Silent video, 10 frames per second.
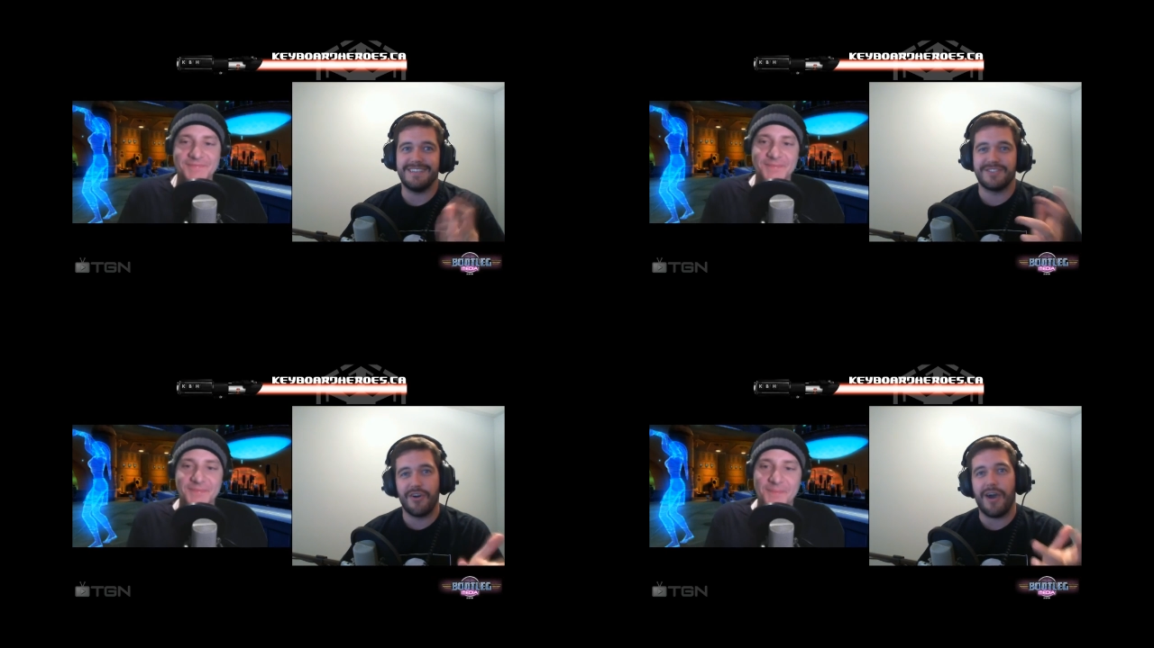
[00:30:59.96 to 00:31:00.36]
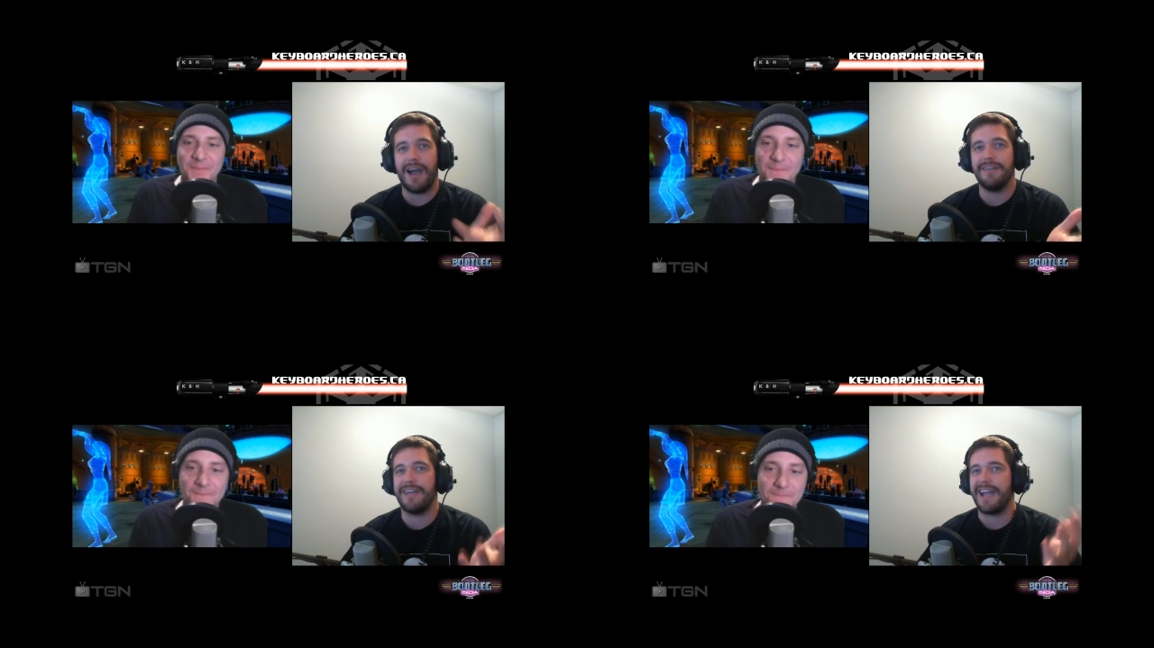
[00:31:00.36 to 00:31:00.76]

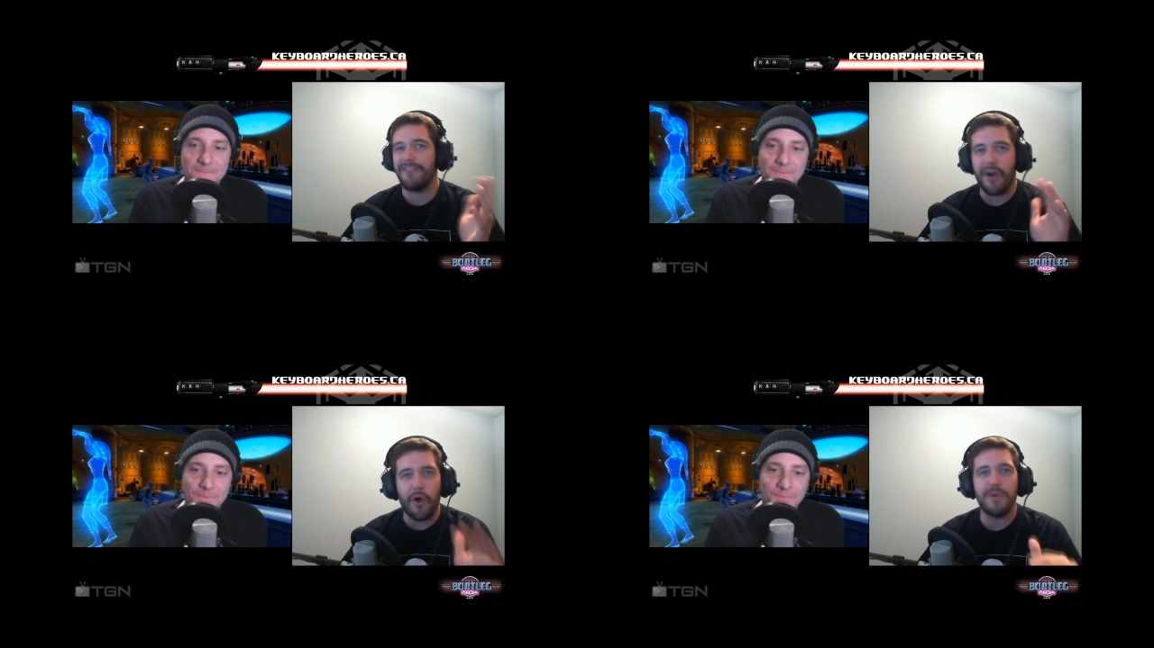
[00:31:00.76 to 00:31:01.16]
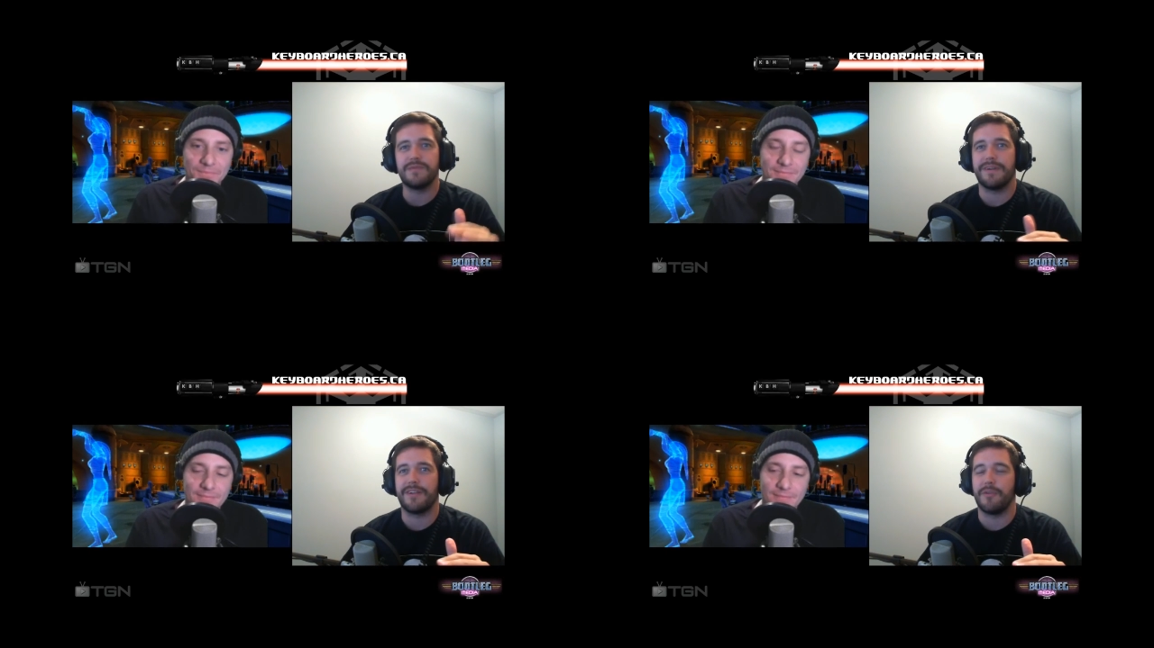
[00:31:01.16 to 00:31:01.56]
Speaker 1: So I like I've
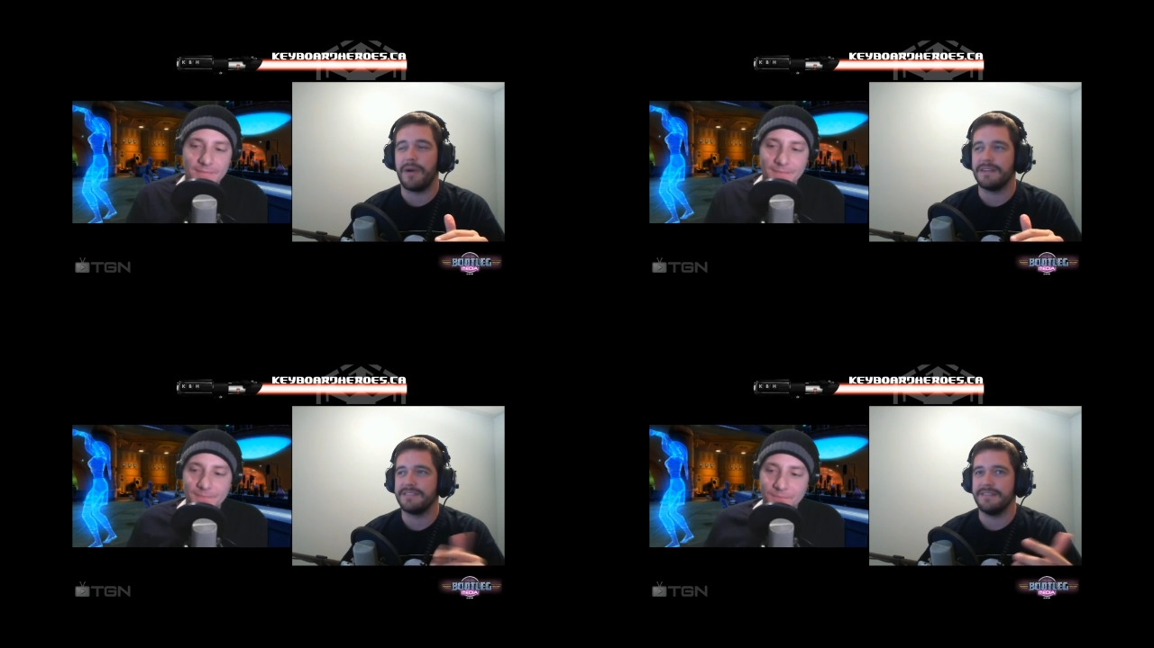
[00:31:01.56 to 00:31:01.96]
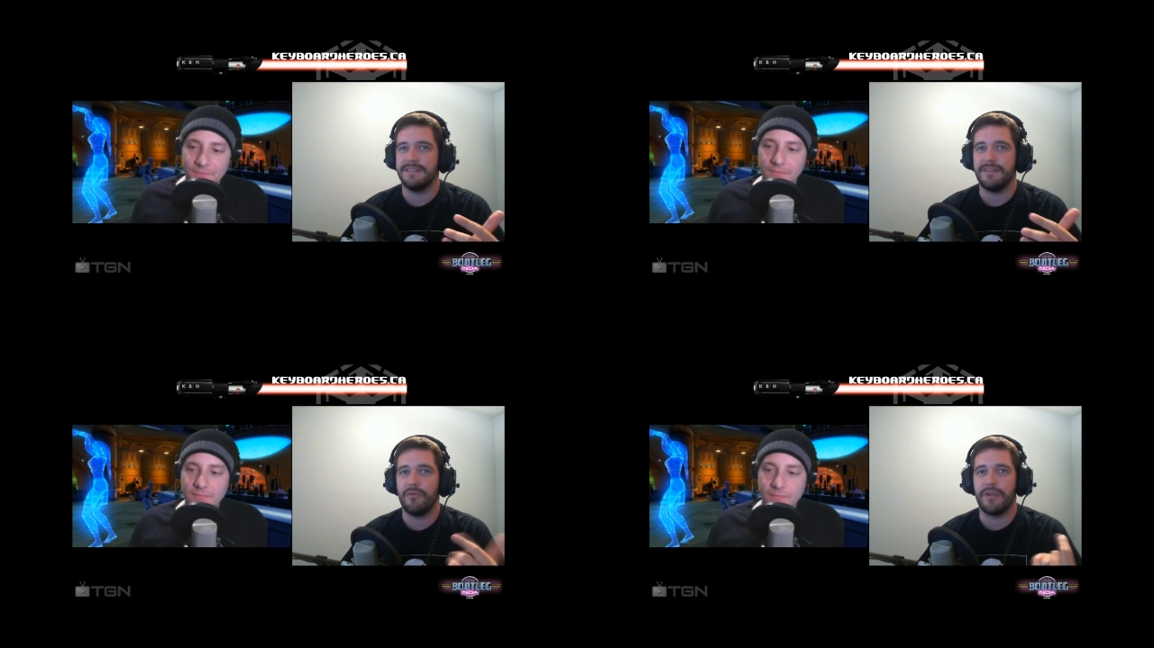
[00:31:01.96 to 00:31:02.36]
always wanted to go to
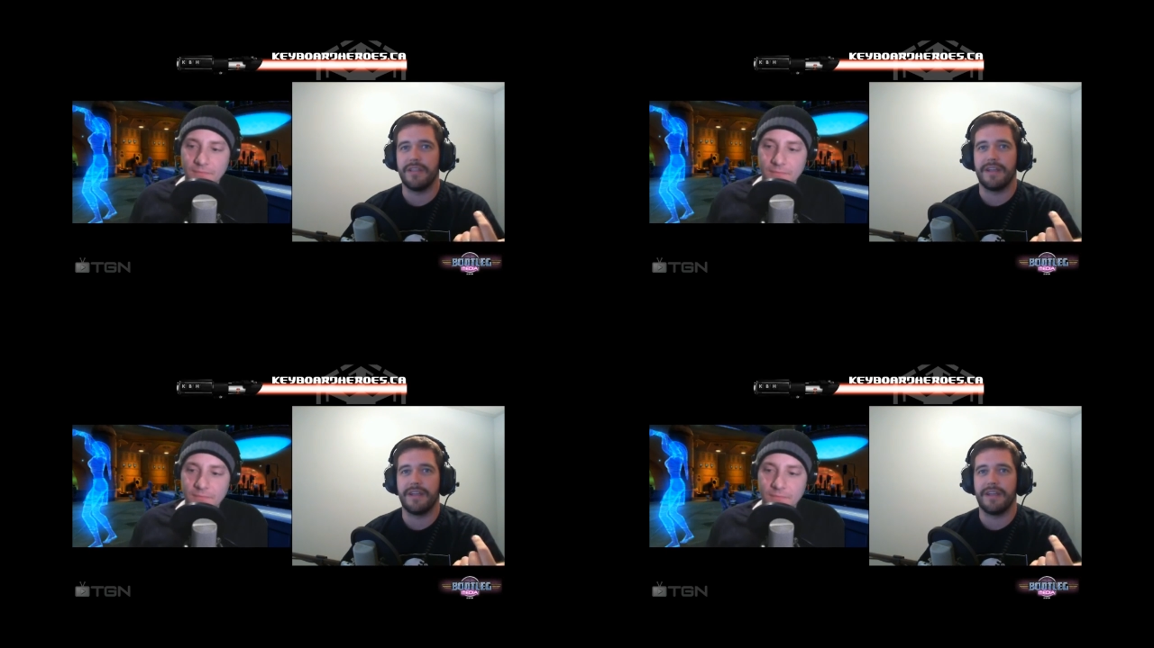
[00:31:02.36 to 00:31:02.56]
Boston, one of